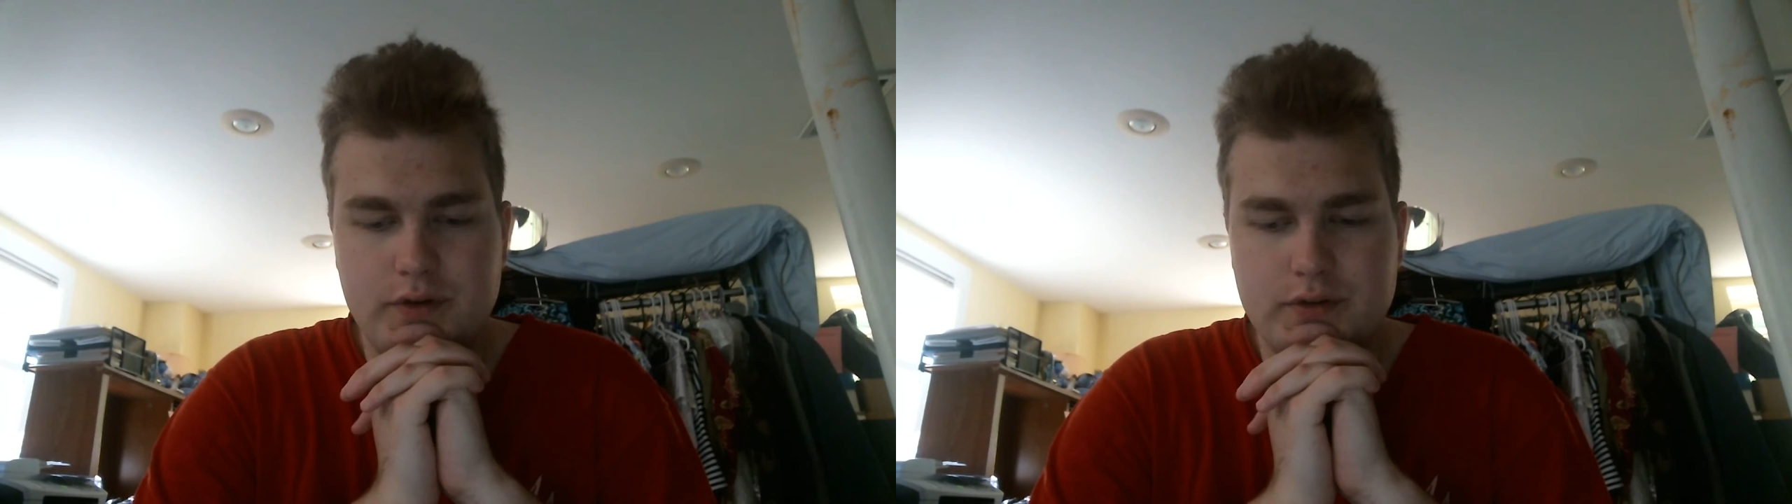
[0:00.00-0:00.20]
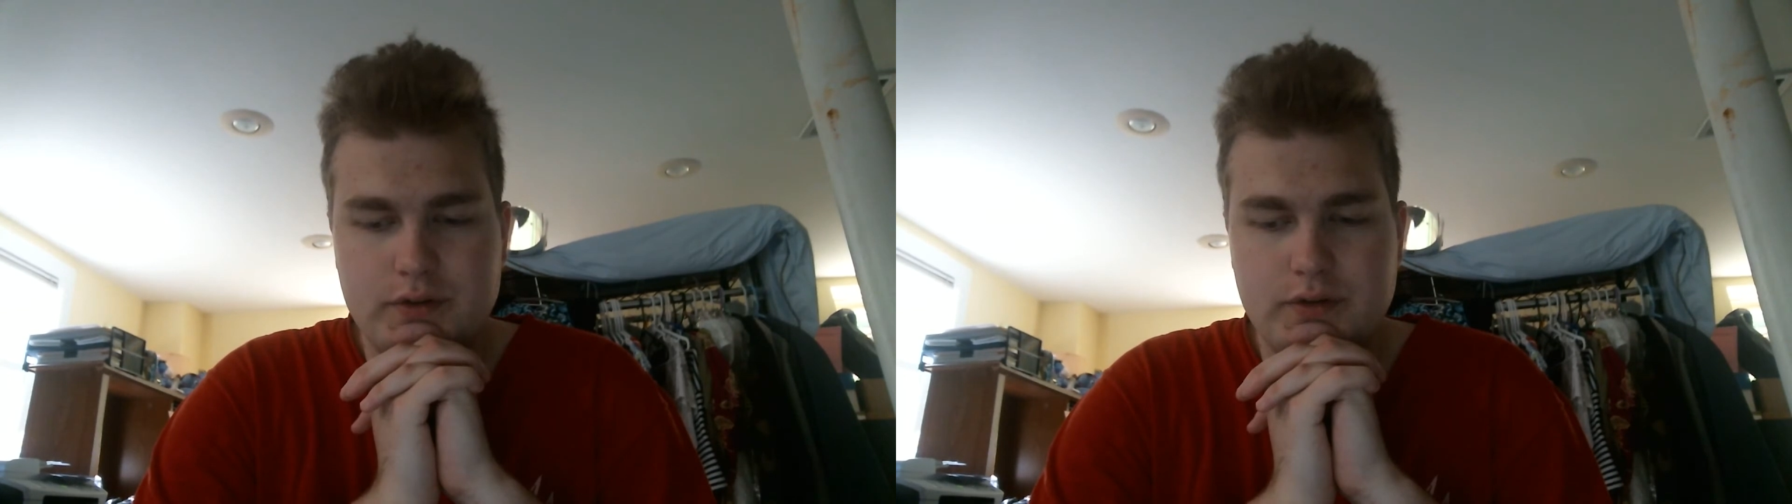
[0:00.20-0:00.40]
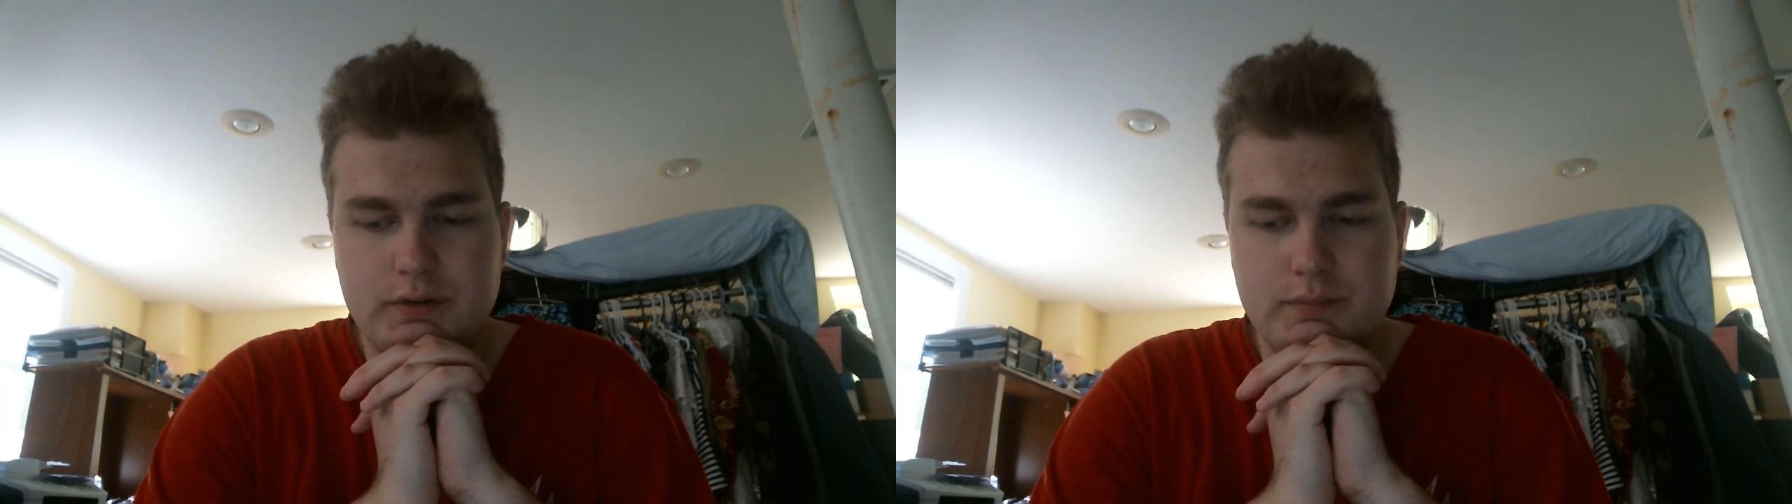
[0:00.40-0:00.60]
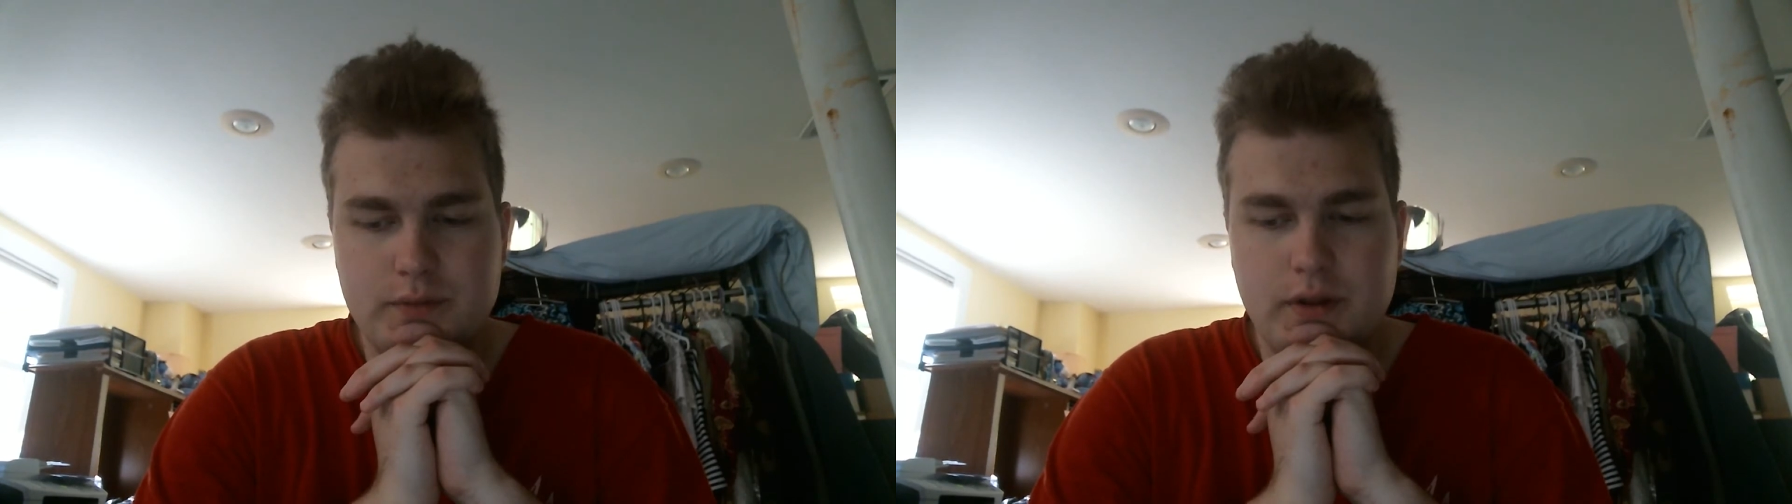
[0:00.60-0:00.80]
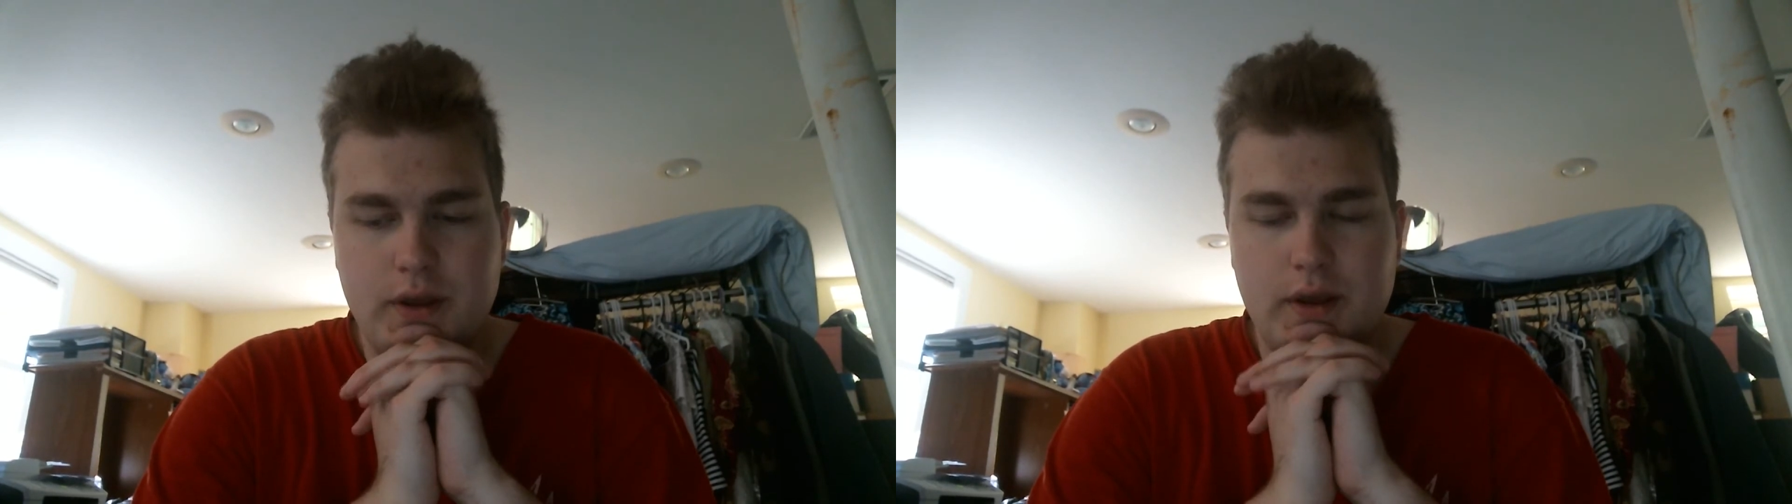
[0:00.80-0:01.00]
first of
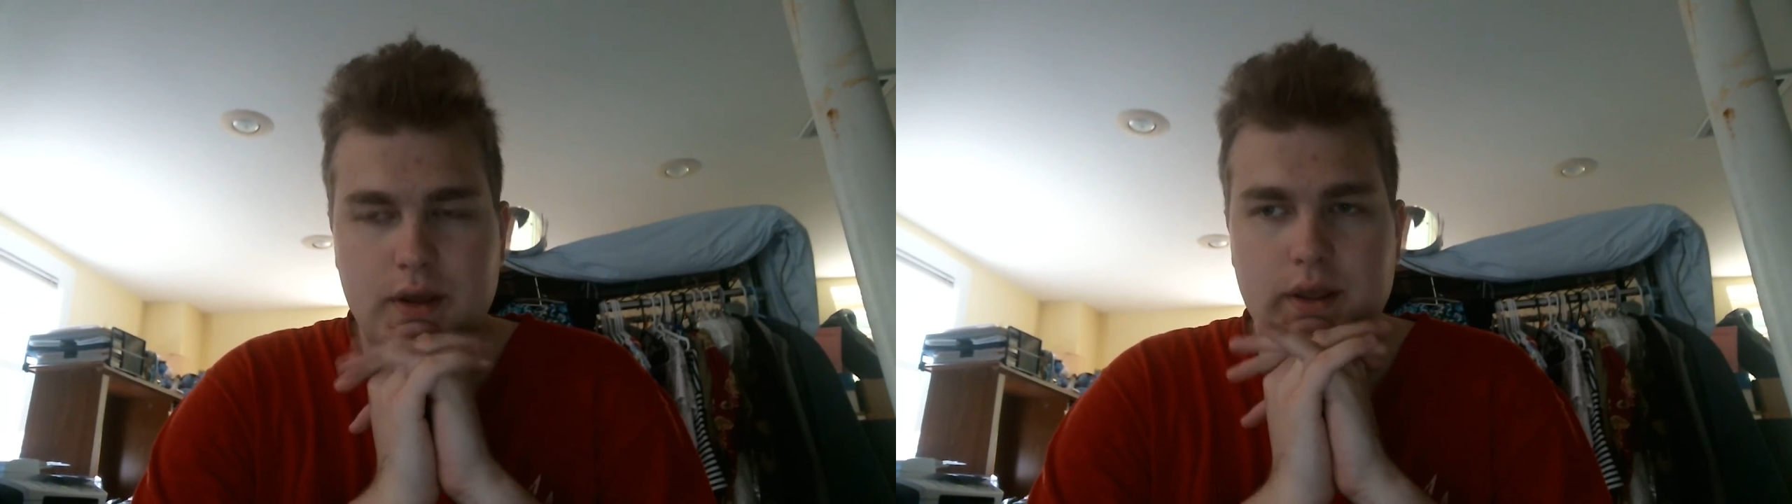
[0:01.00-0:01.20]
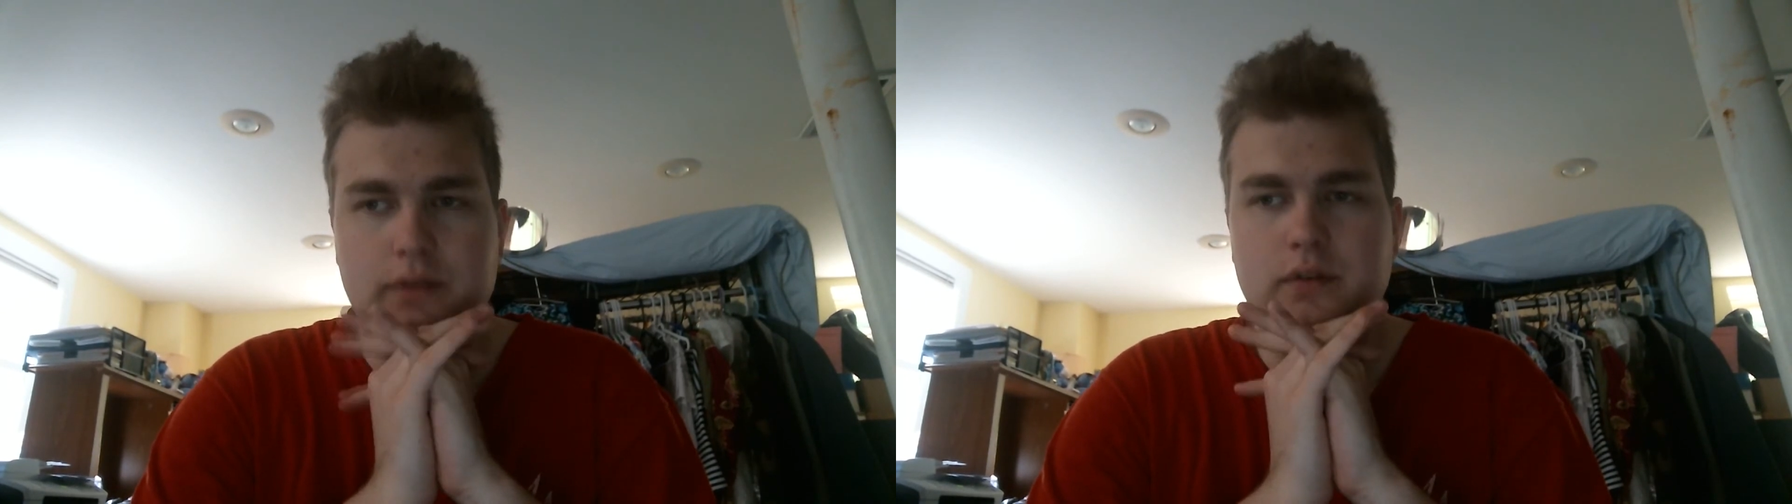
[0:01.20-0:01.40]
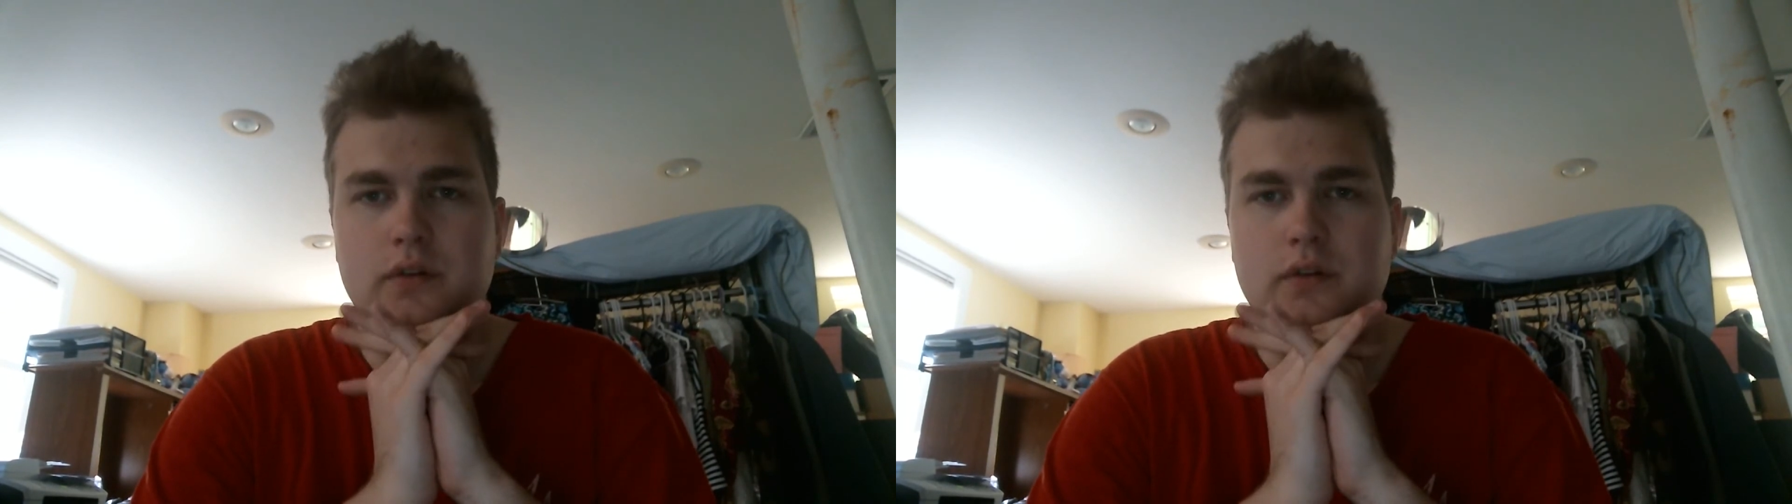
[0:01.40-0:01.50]
them is